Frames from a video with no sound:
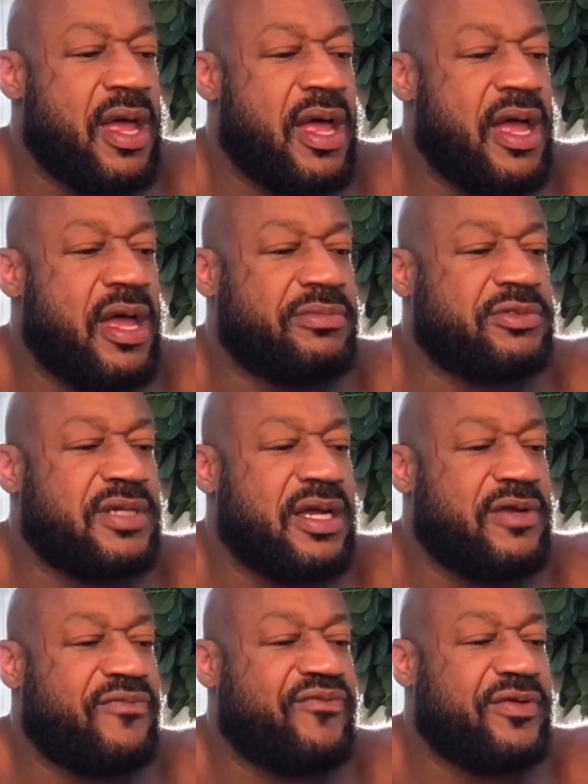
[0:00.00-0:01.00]
I'm
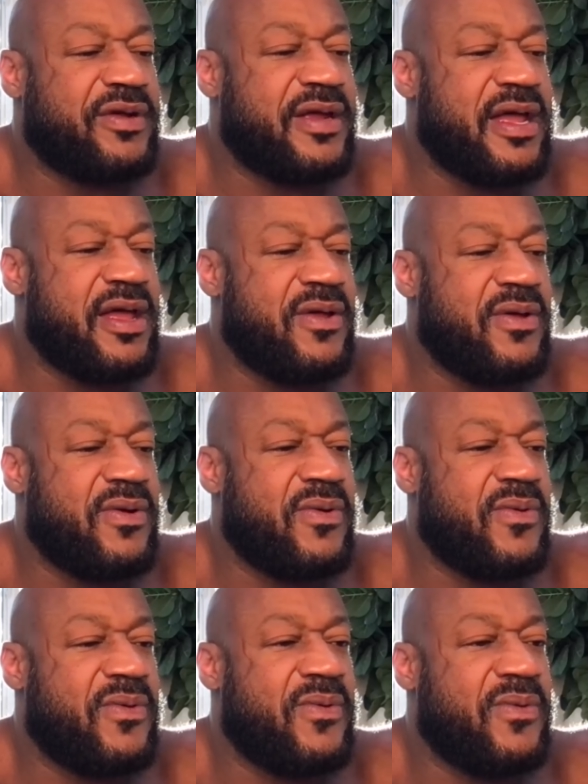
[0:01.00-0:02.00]
trying to figure
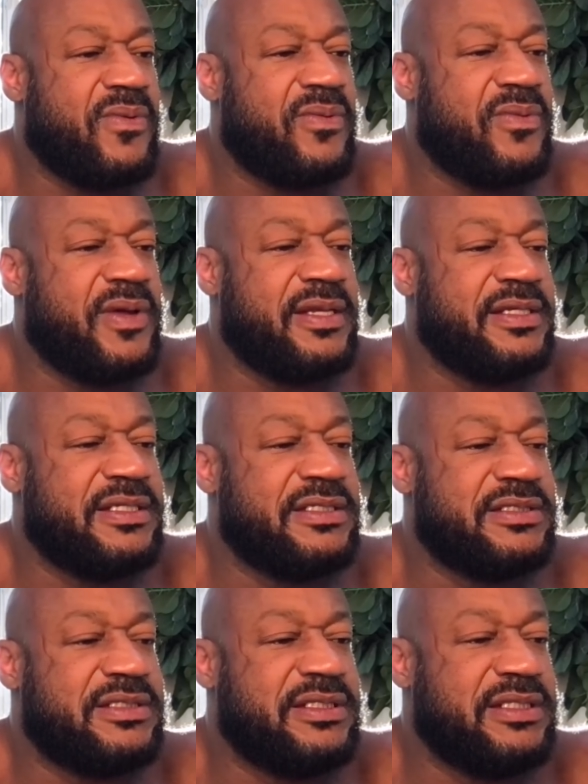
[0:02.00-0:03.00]
out what
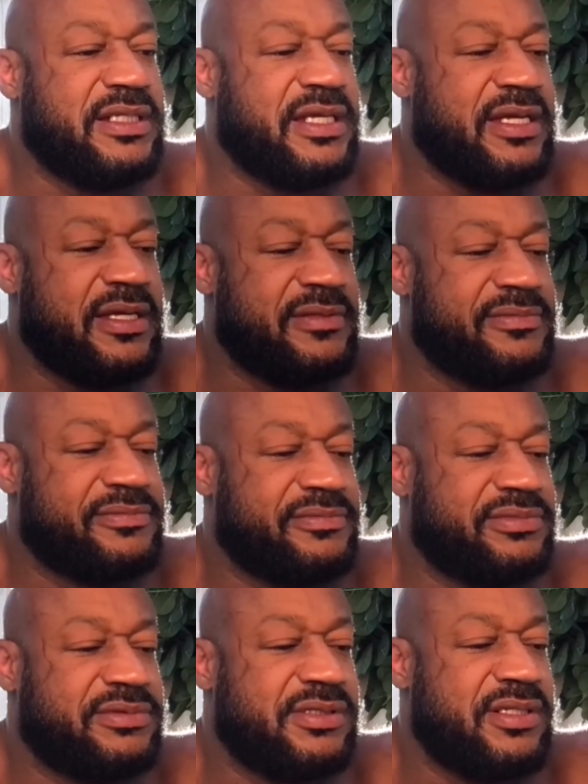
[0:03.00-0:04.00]
is the,
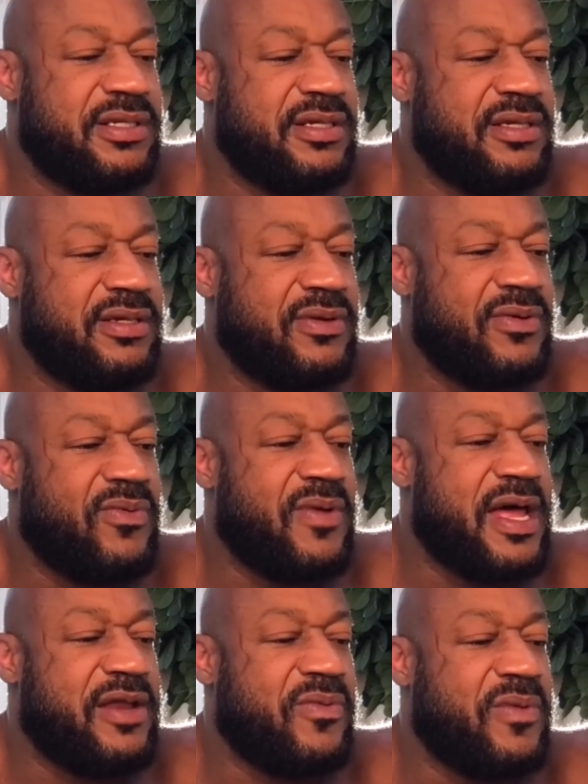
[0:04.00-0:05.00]

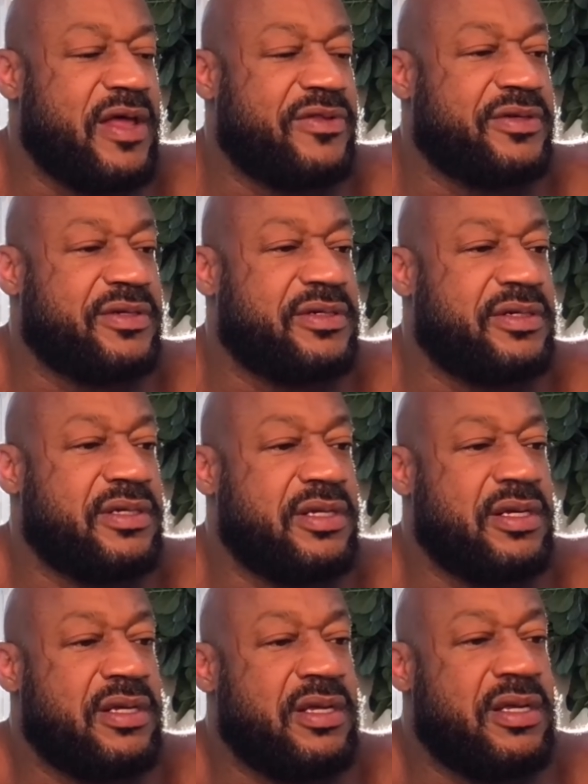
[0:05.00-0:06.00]
why the weather
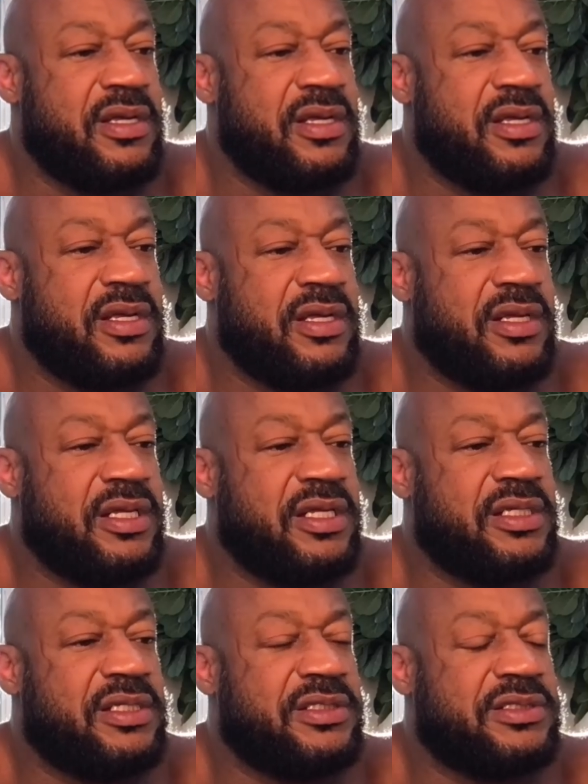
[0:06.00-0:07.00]

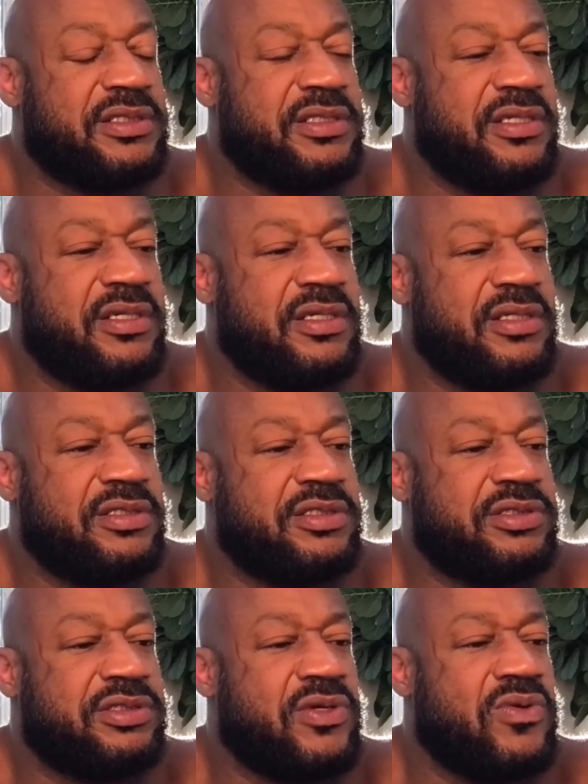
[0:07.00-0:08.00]
is
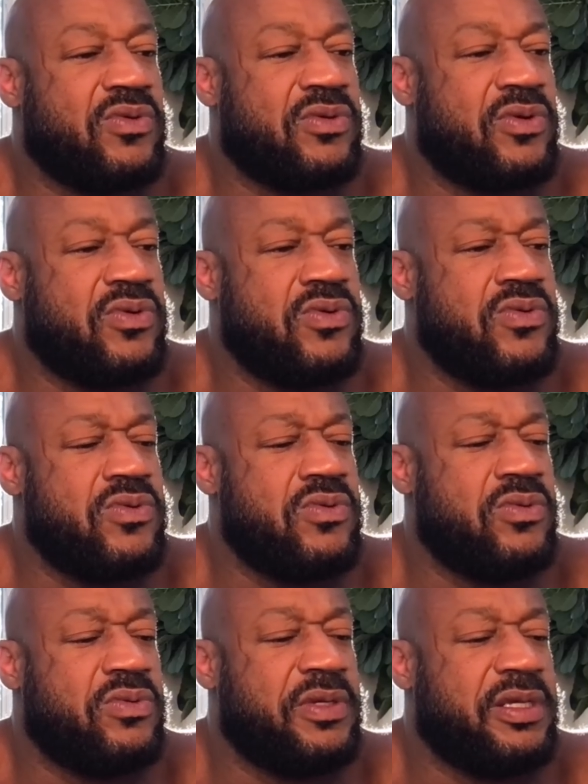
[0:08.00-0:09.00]
so
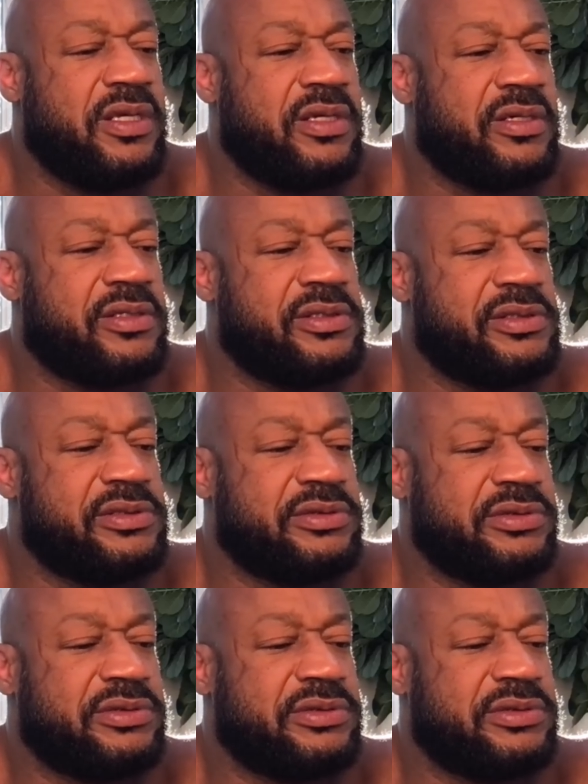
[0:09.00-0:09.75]
cool here.